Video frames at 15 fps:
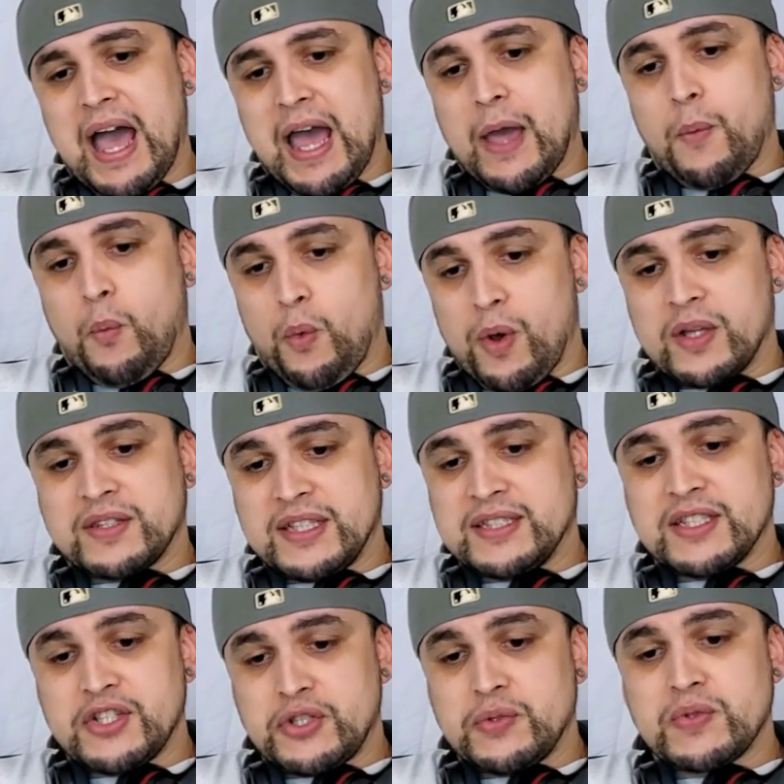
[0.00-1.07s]
I want
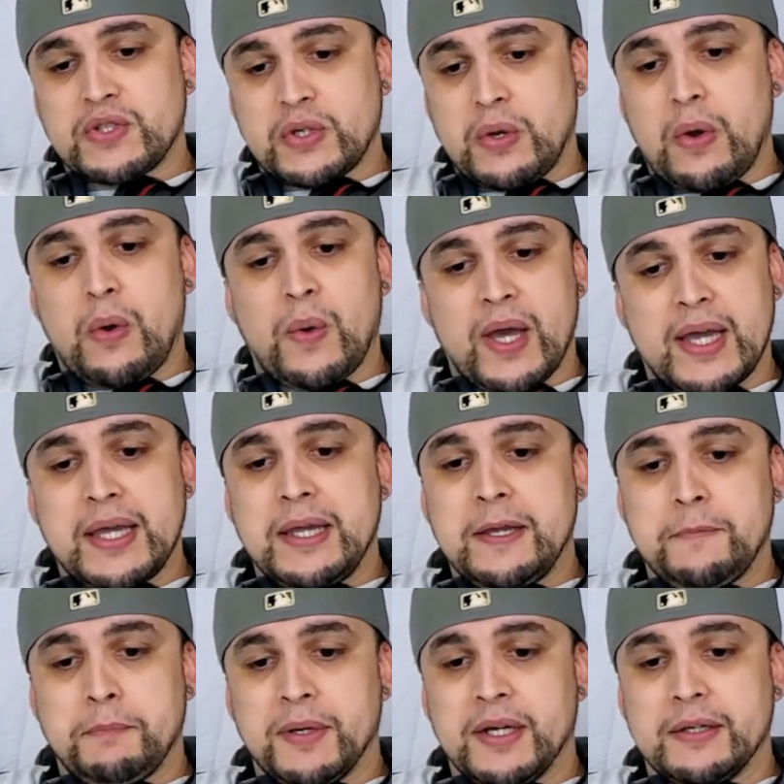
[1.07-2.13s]
these issues to go
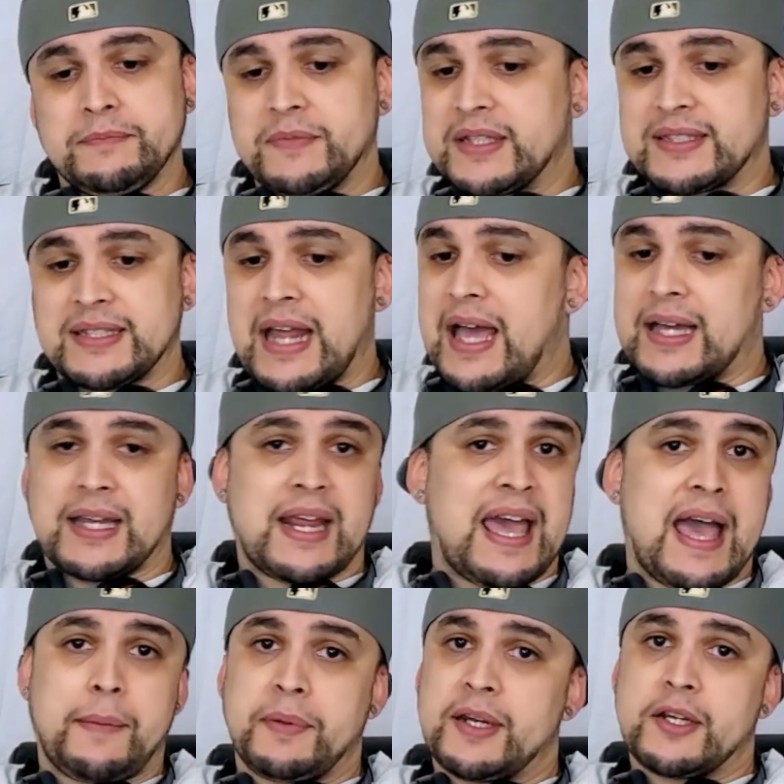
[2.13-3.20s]
away, but it's not
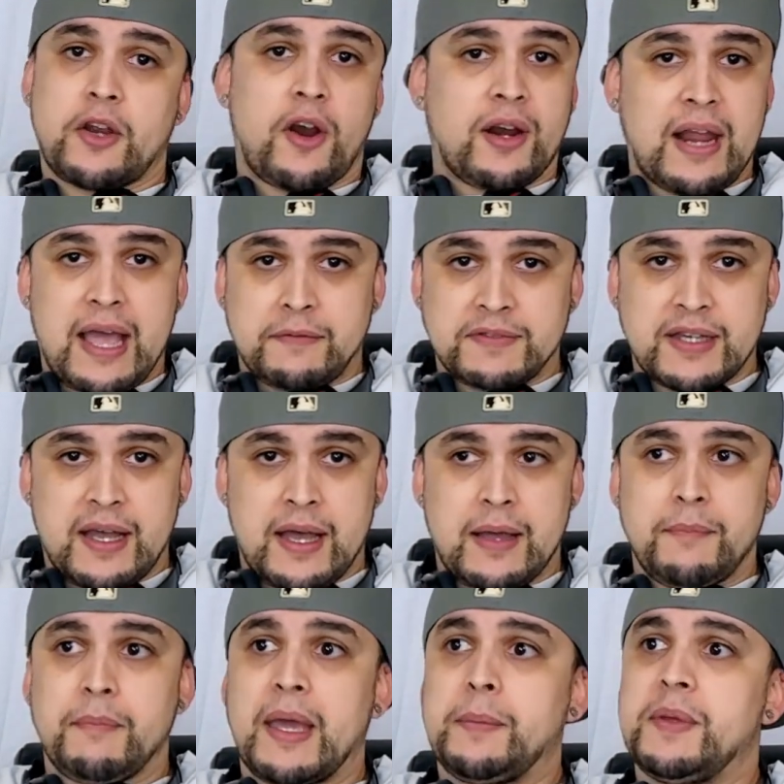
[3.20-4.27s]
gonna happen in our
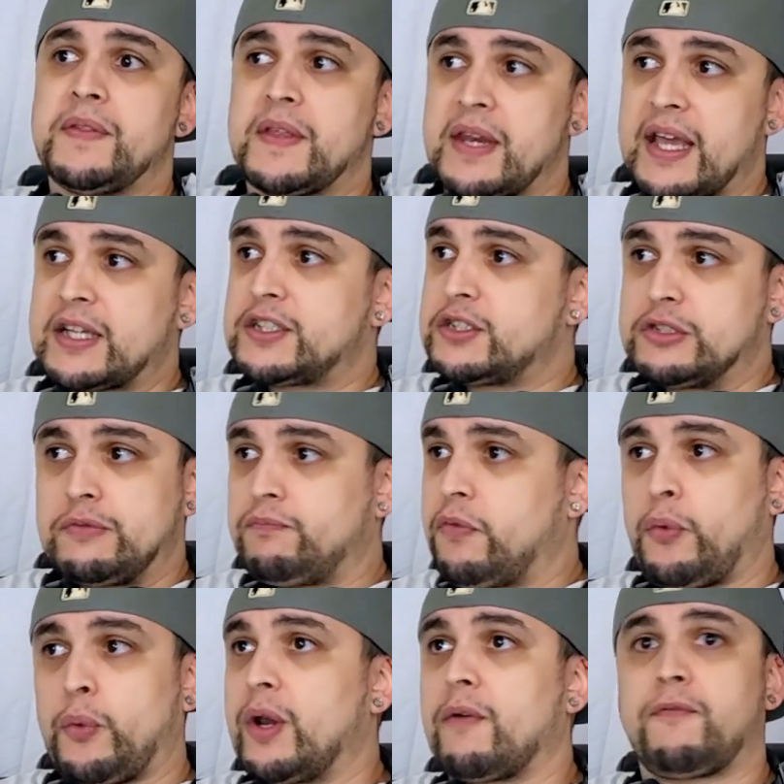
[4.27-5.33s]
lifetime. Maybe the next
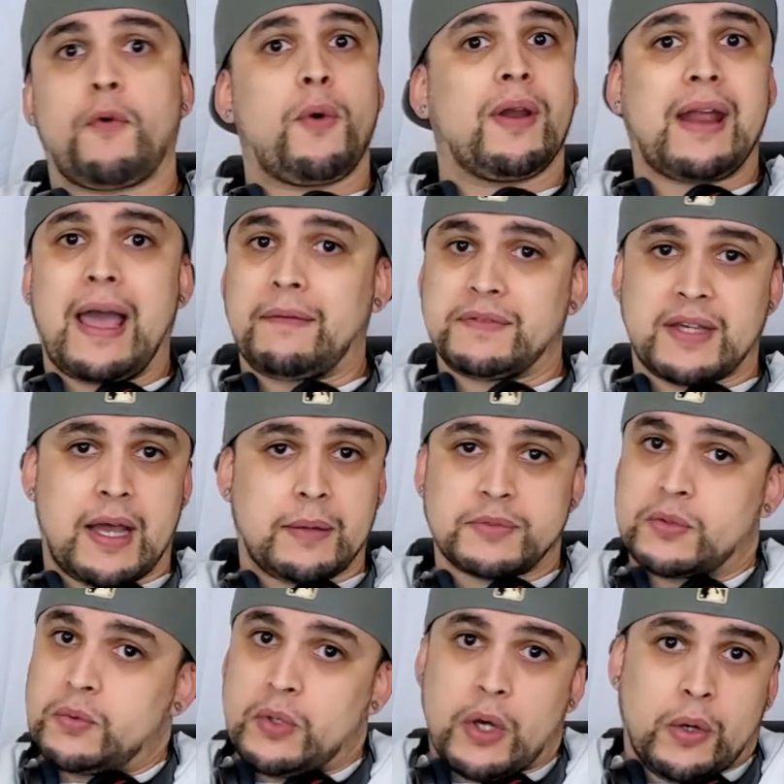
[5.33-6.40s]
3 or 4
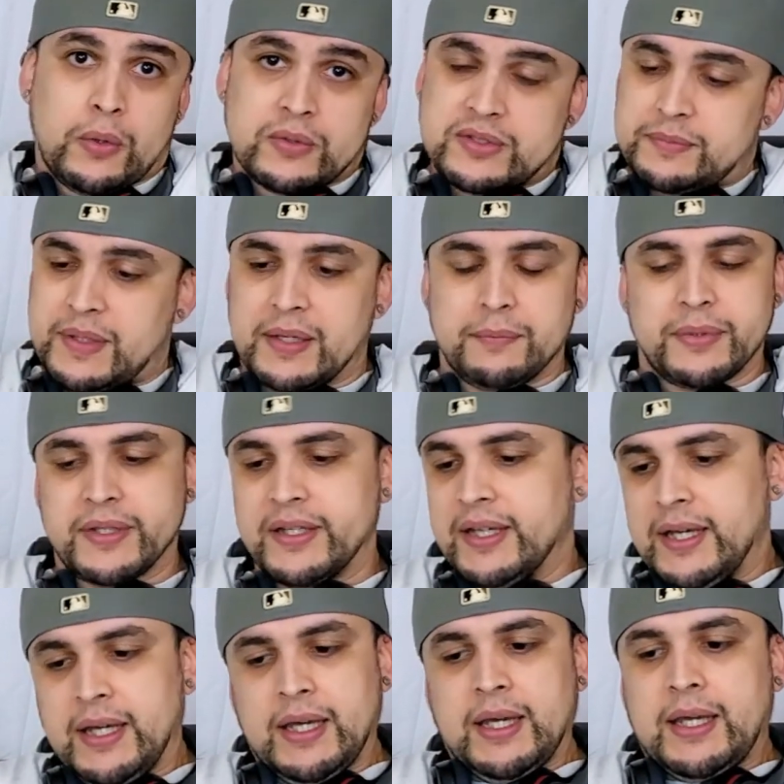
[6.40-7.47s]
lifetimes. Who knows, man?
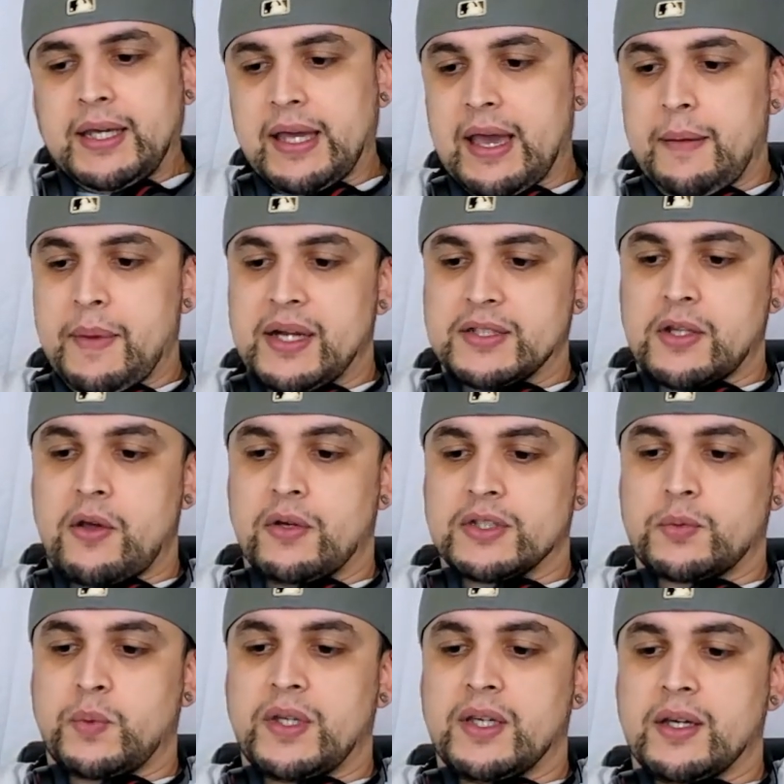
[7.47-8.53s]
But yeah, man, as
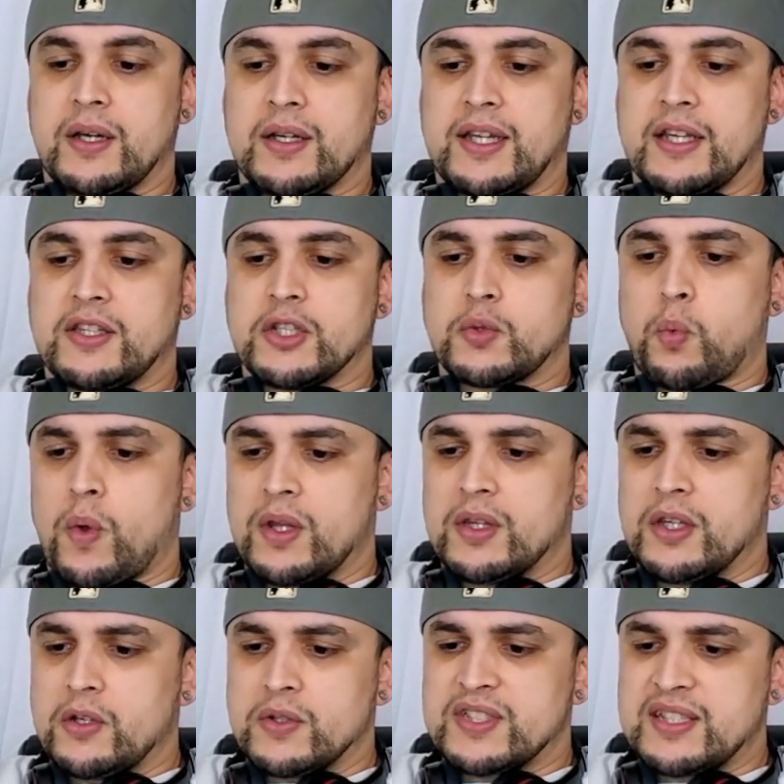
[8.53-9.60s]
long as we get this
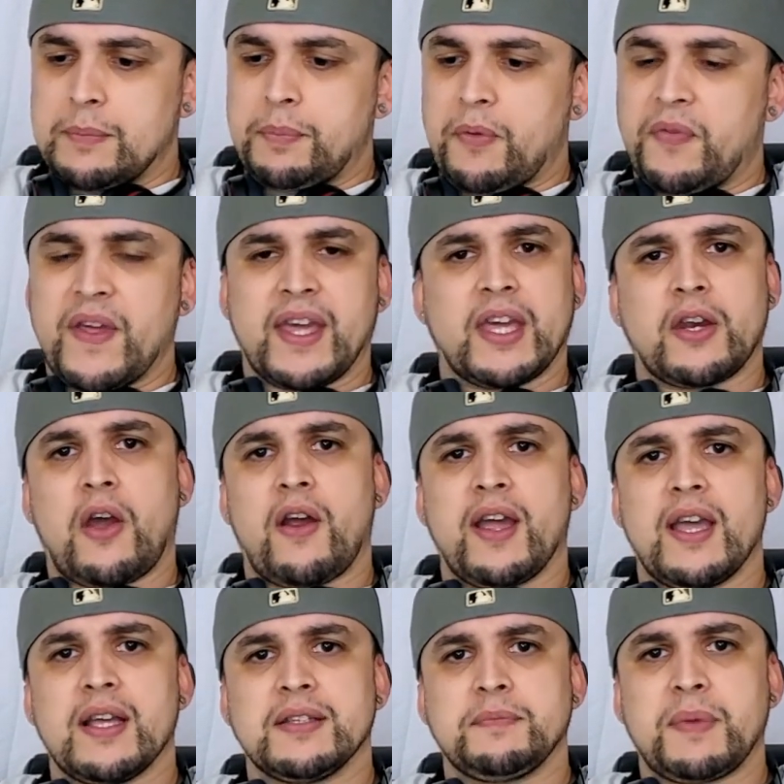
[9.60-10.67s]
one little simple thing in our
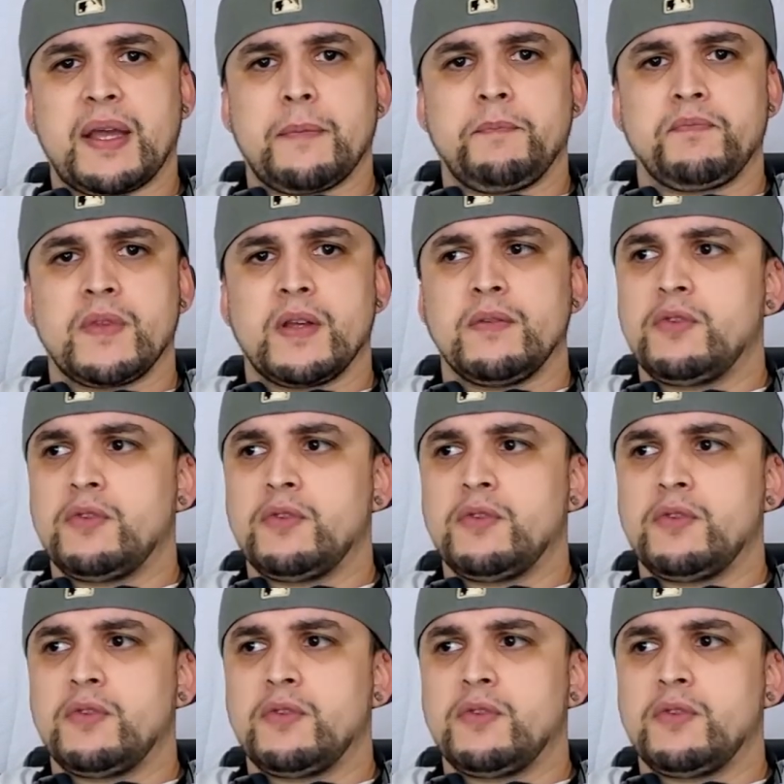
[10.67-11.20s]
heads, man.